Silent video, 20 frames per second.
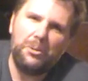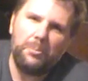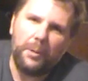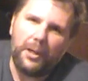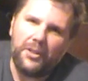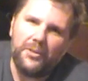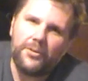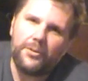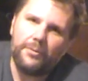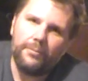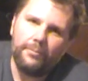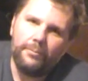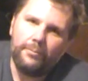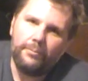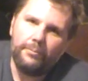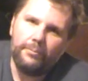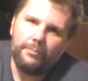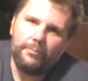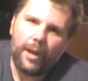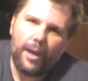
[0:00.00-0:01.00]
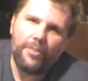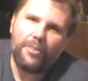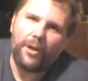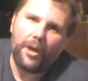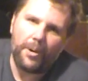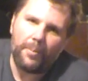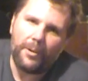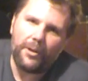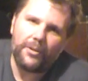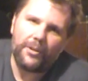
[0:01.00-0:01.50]
months. I thought
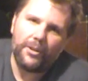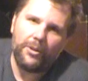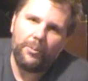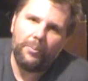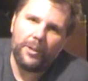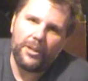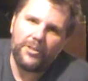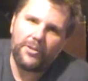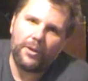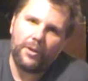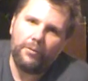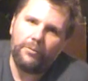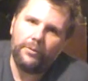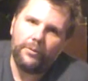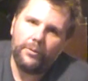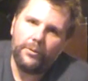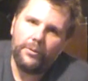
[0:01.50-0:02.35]
about killing myself.